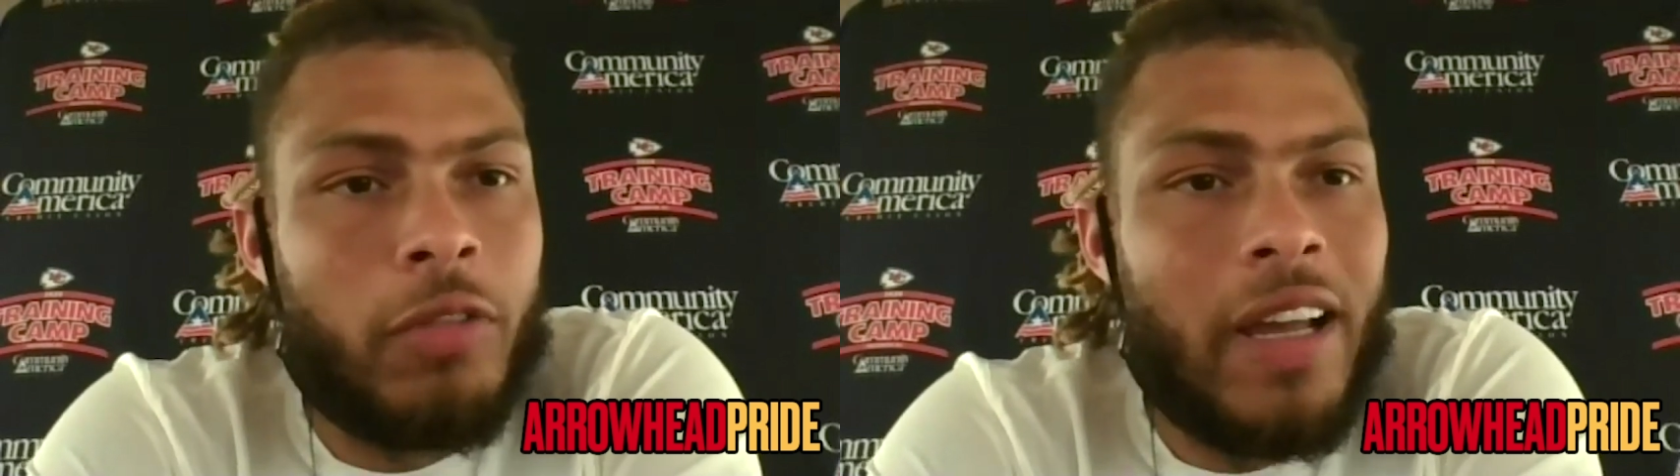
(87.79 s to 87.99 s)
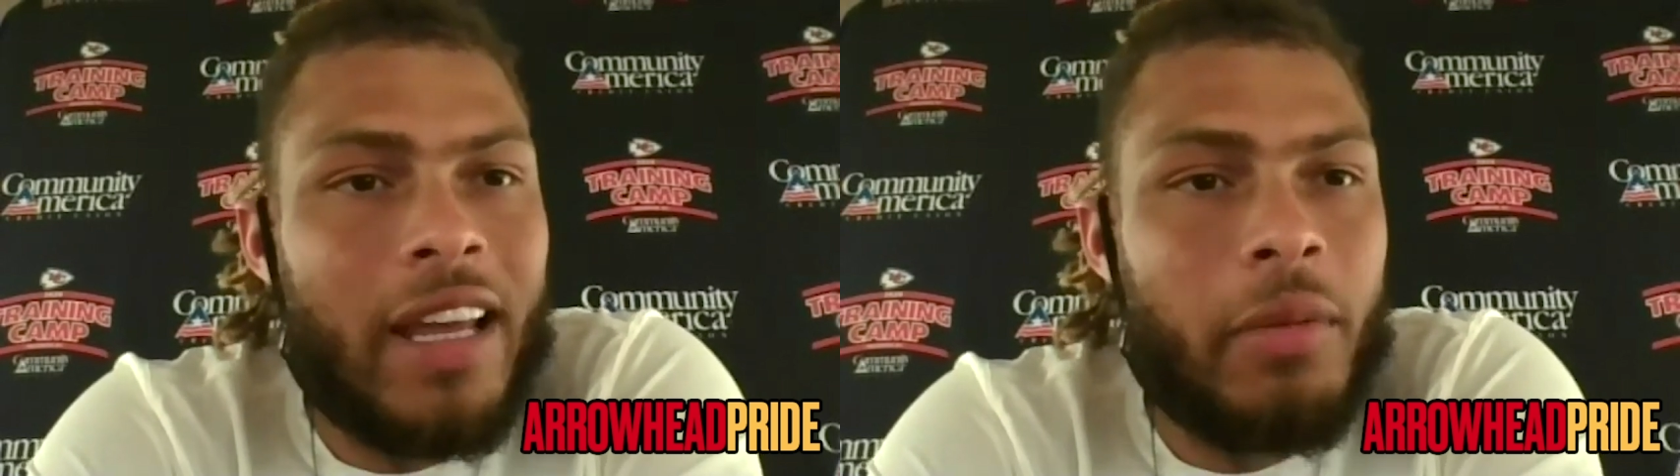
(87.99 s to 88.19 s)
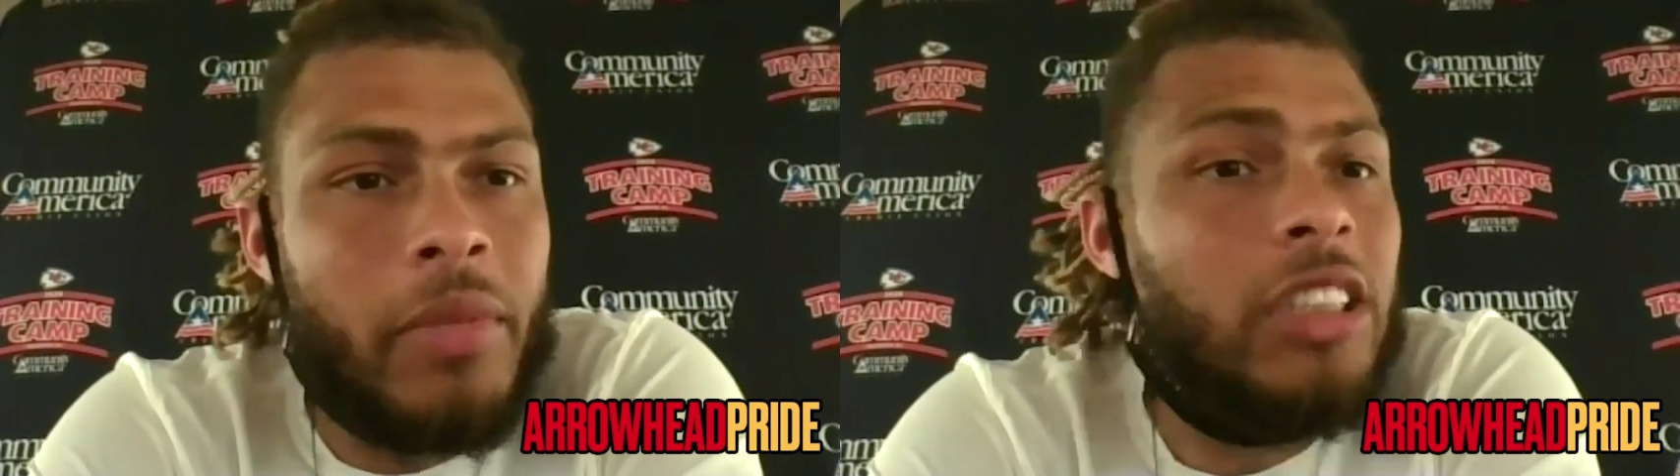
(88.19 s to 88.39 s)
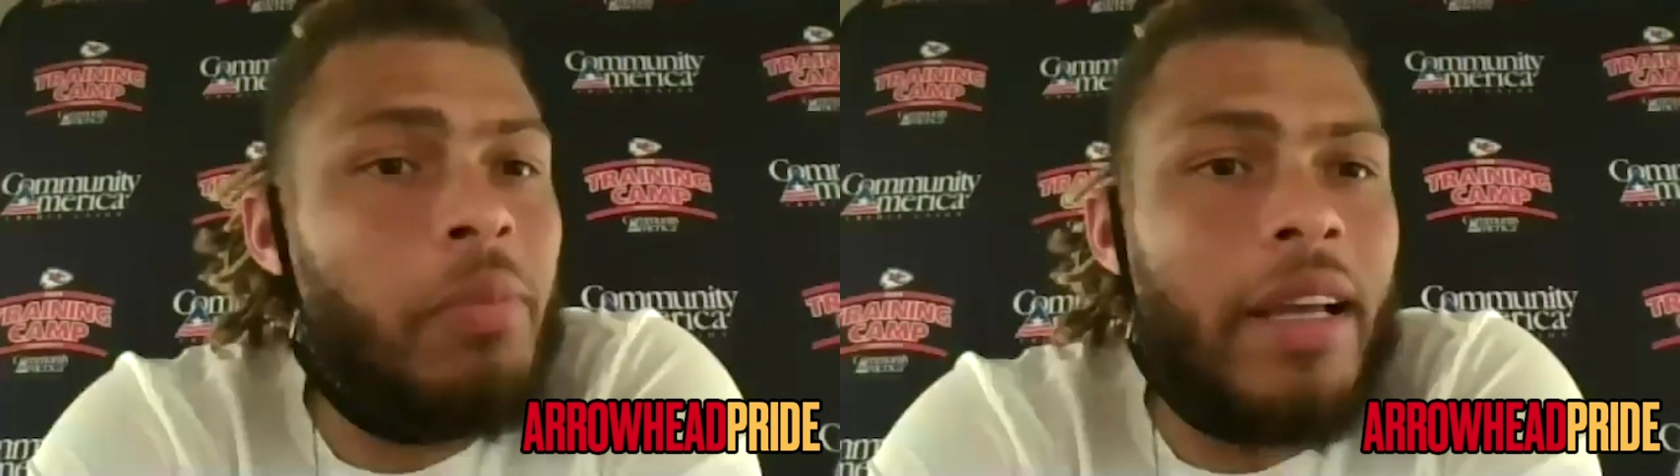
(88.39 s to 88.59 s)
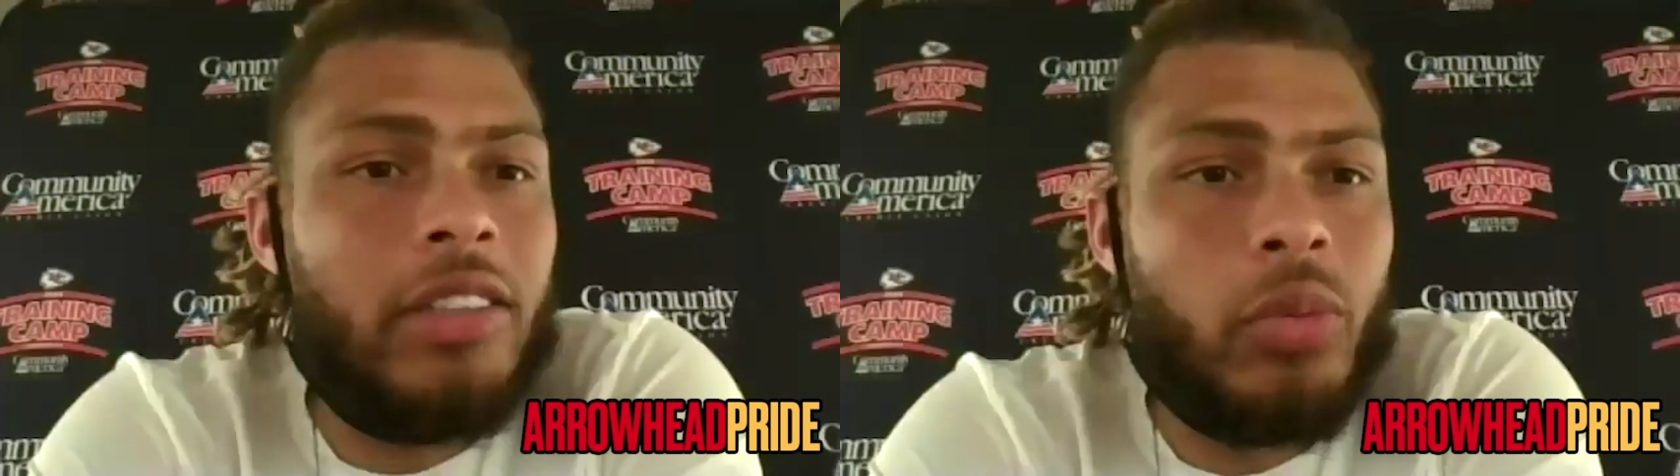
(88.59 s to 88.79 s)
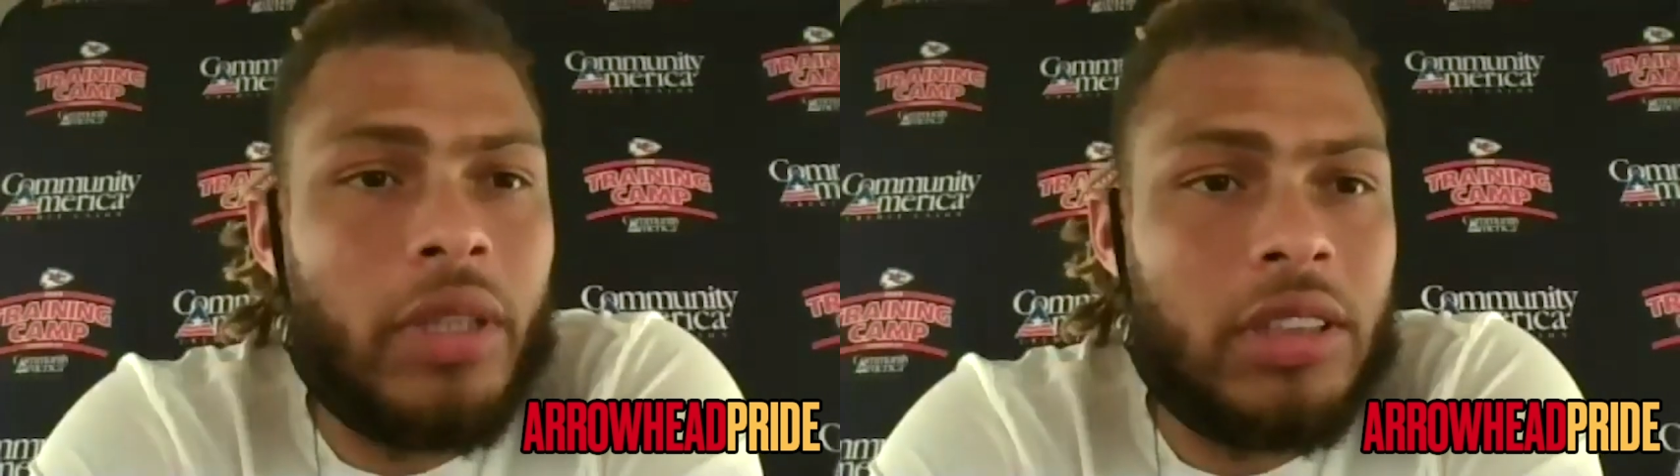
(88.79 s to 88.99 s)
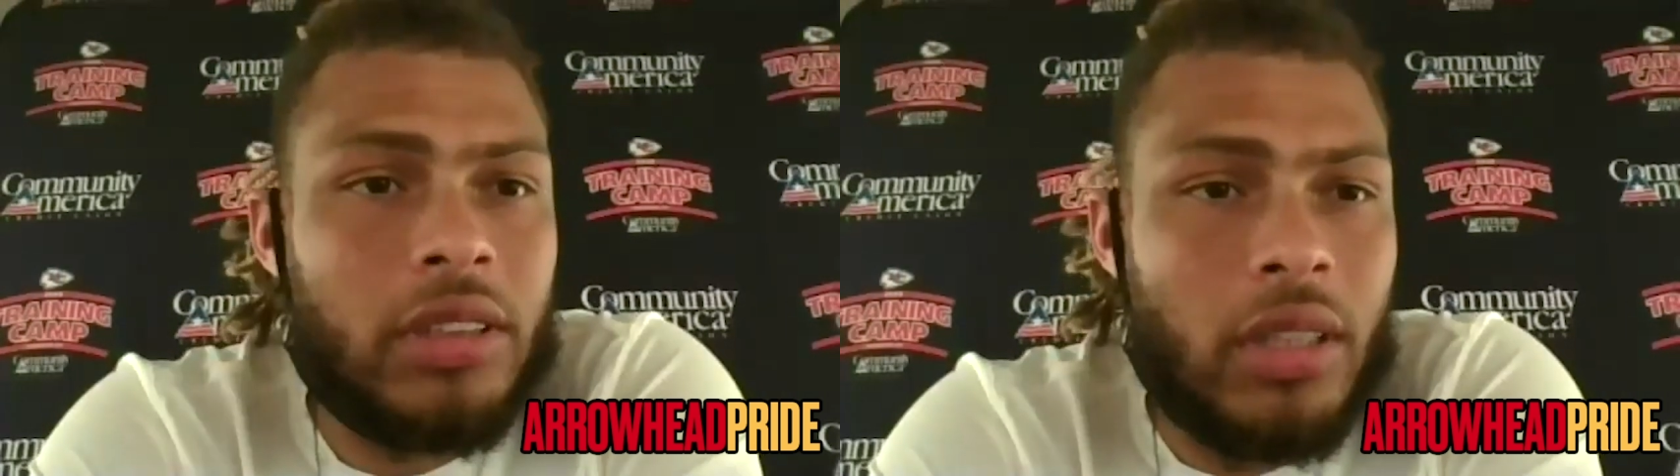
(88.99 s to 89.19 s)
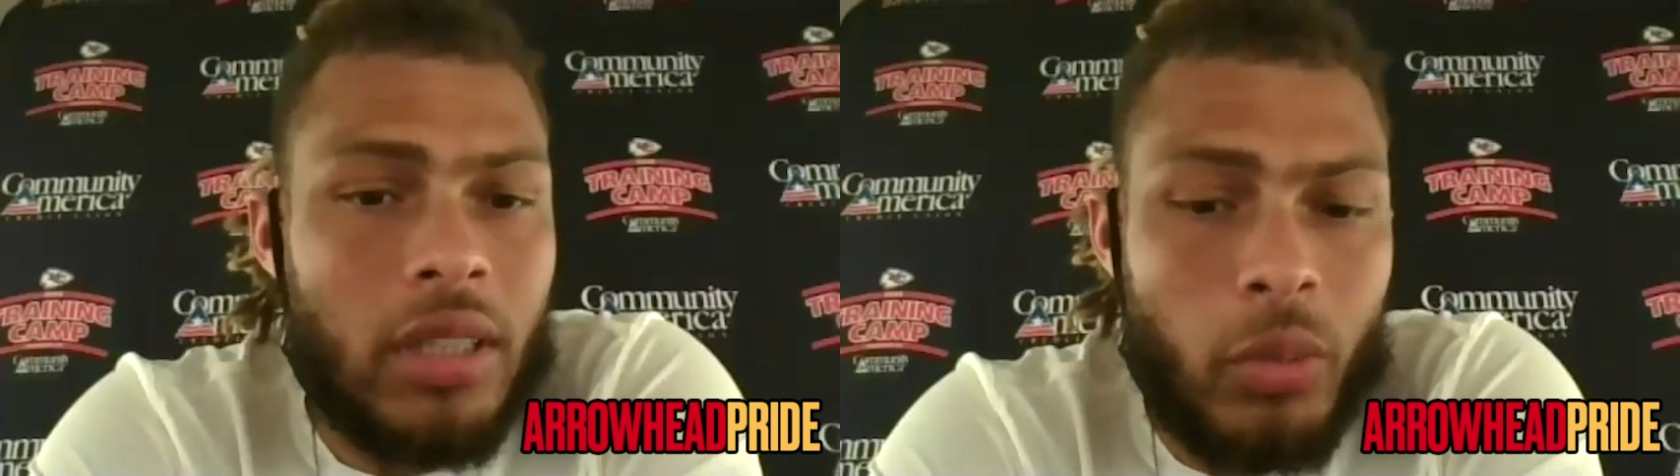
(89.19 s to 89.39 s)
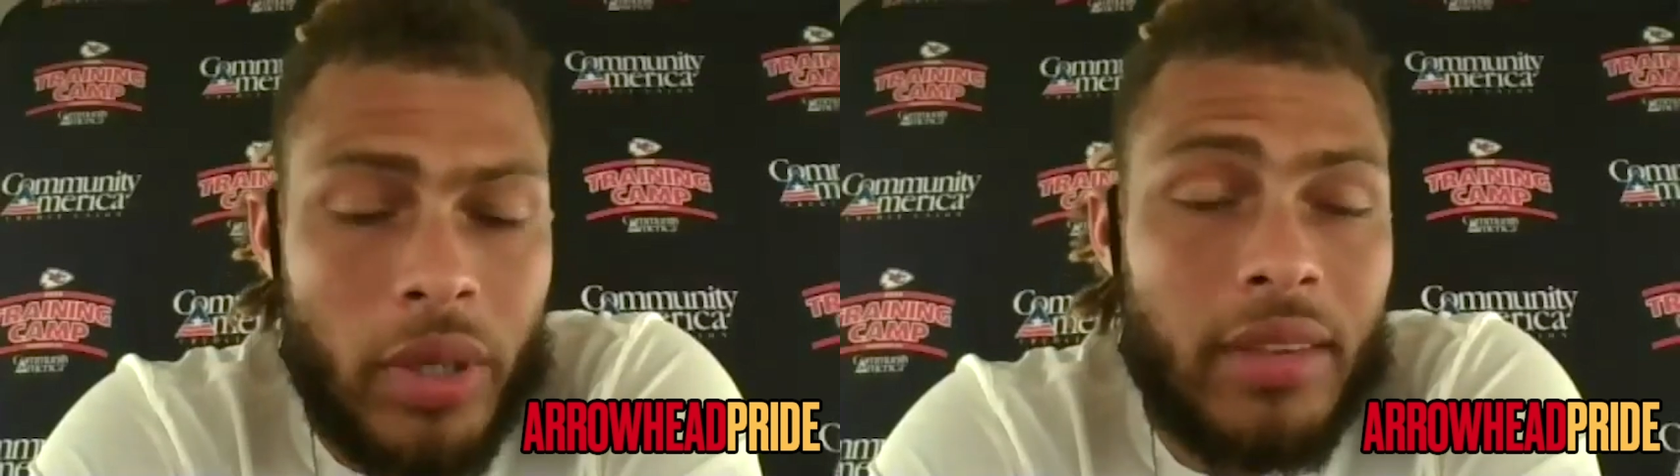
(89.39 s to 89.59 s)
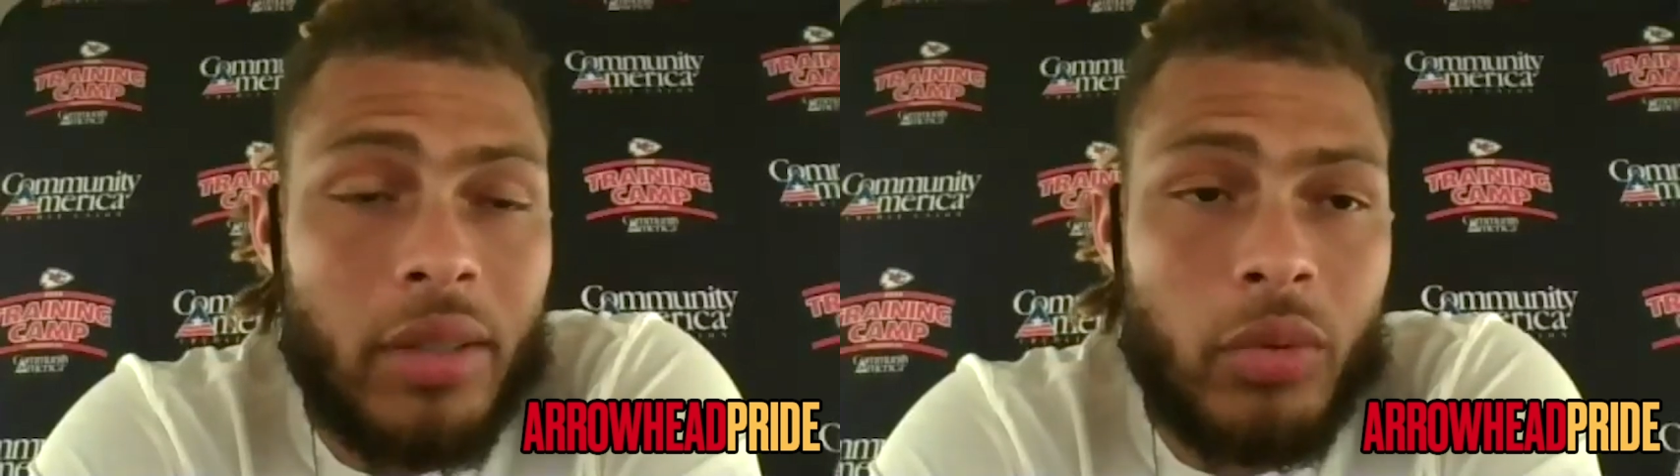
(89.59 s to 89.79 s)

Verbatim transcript: find a mismatch which with,